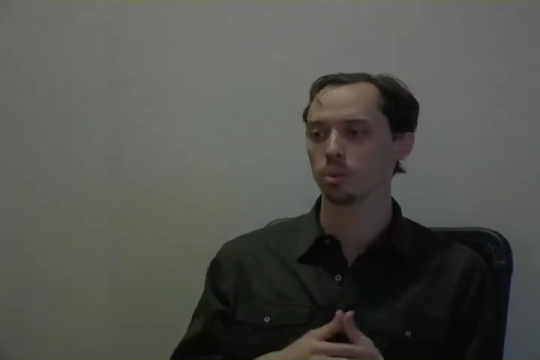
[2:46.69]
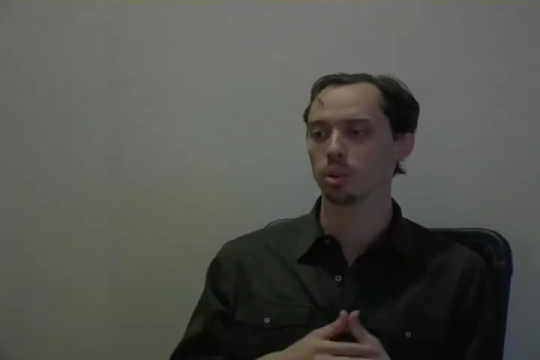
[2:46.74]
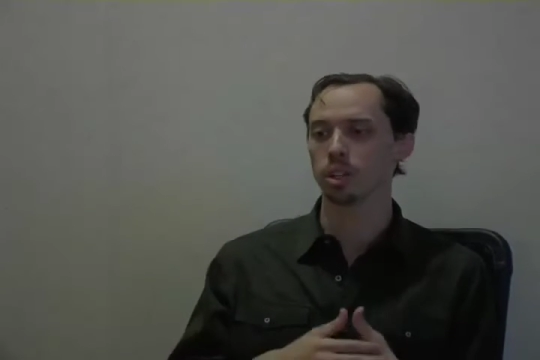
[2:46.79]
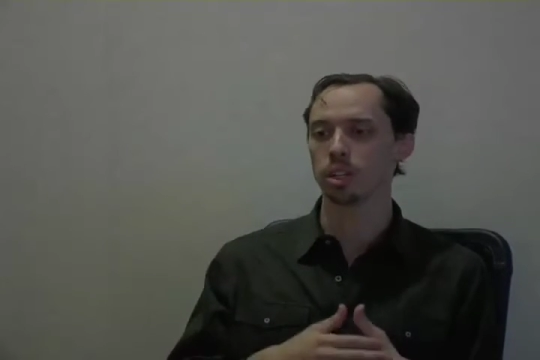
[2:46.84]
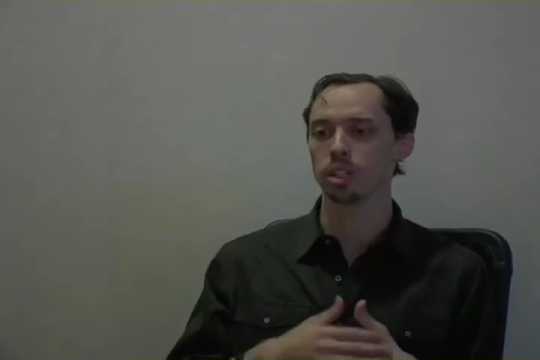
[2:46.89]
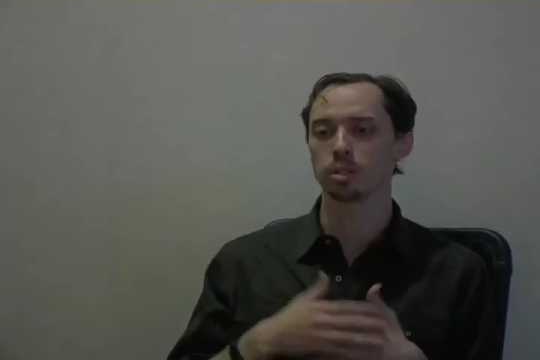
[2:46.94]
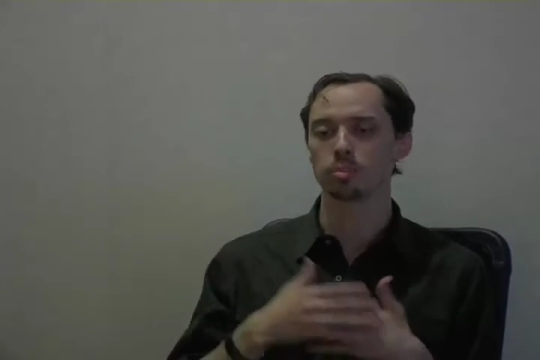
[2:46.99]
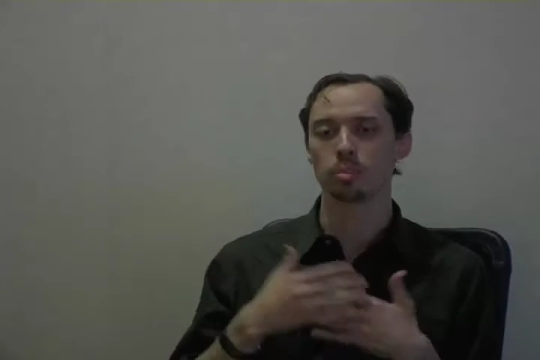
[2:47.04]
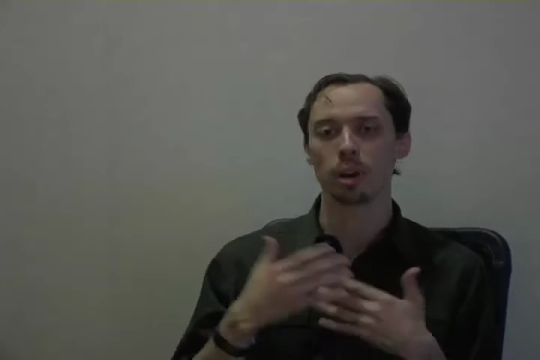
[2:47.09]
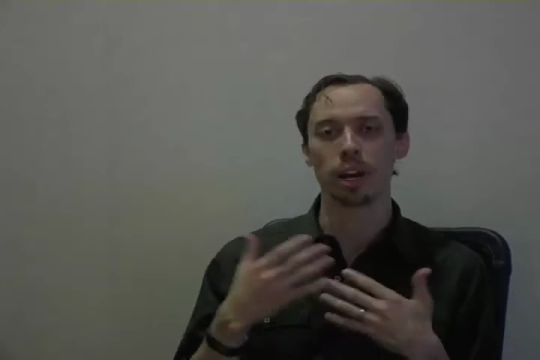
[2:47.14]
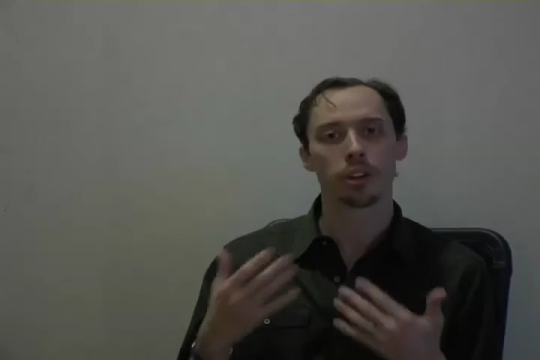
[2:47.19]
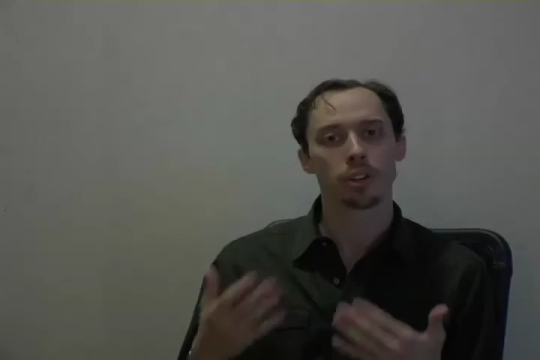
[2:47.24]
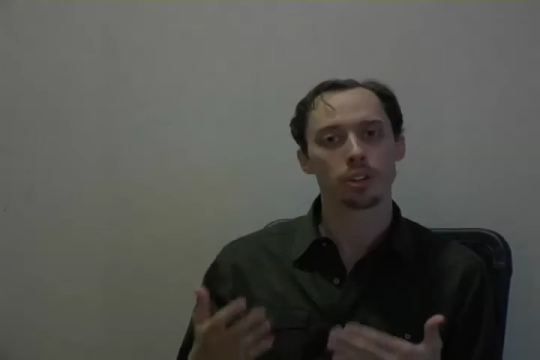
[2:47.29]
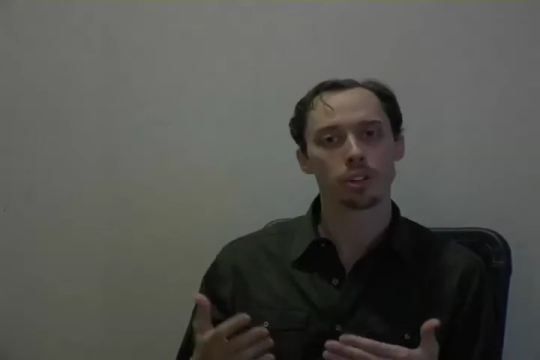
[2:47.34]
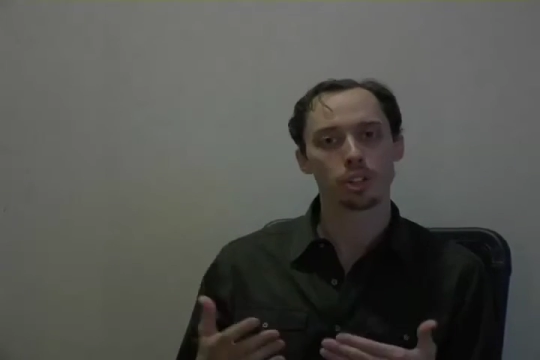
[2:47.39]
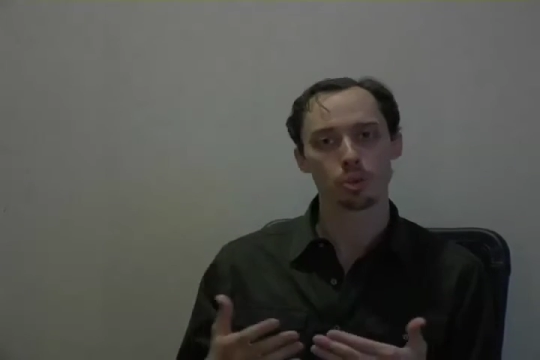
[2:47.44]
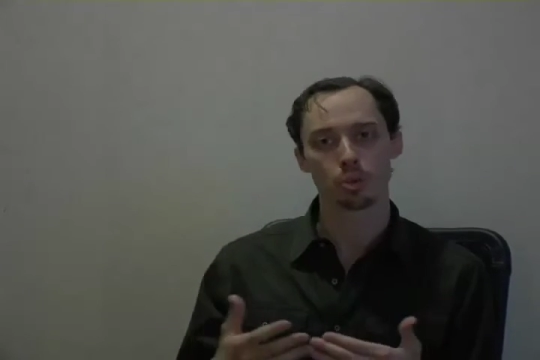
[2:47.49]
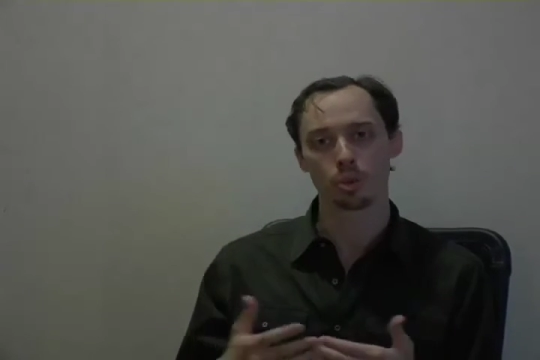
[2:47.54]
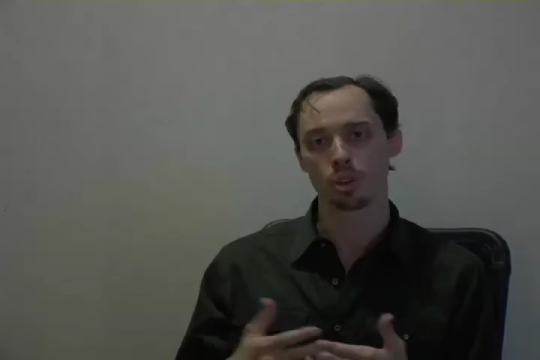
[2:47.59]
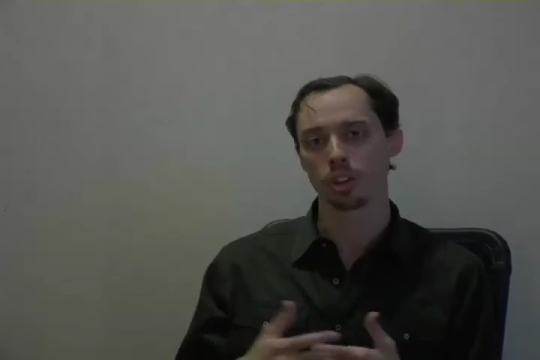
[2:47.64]
what his
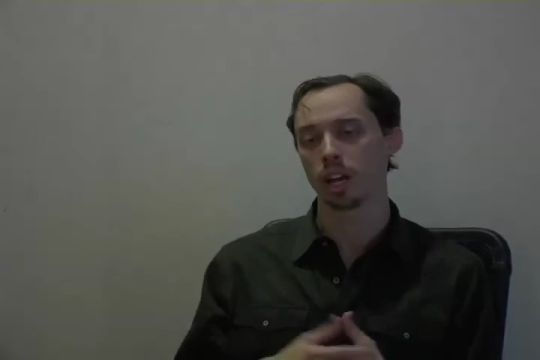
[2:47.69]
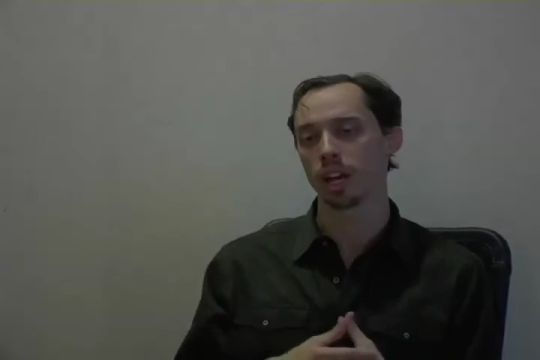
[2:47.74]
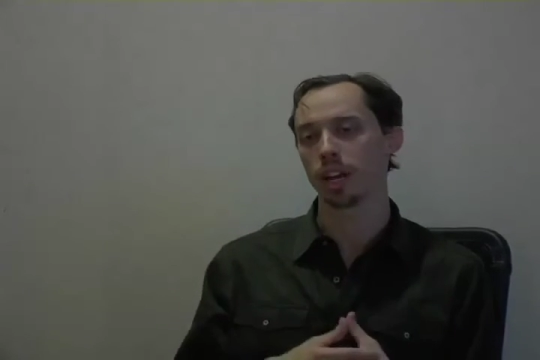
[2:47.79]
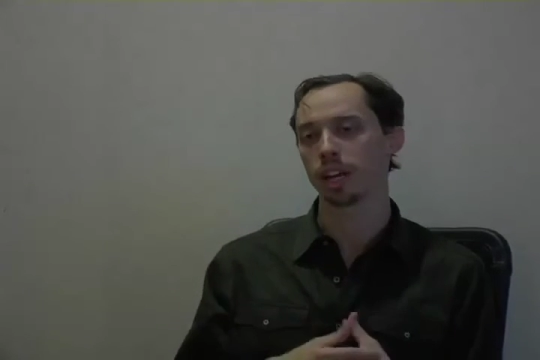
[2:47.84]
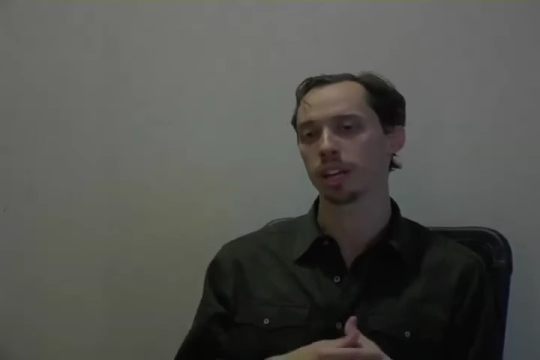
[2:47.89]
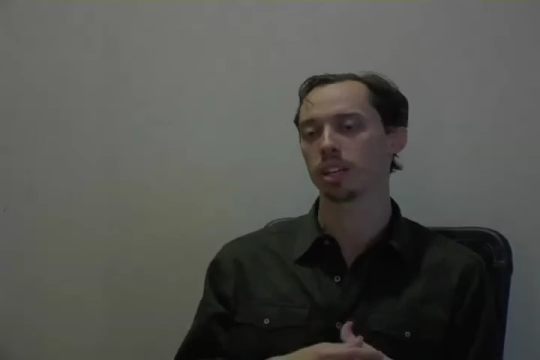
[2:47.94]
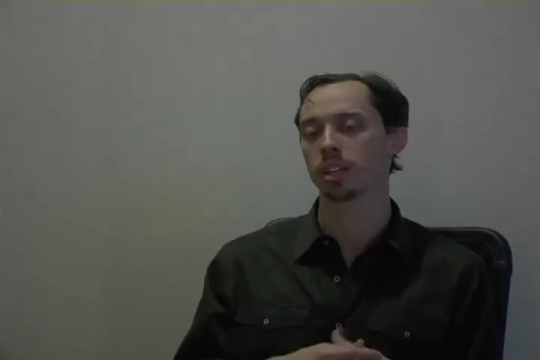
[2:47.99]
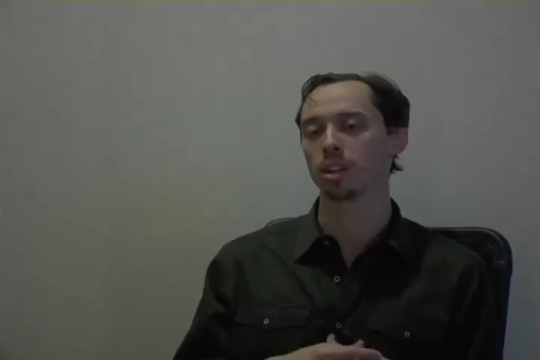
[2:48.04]
parents were like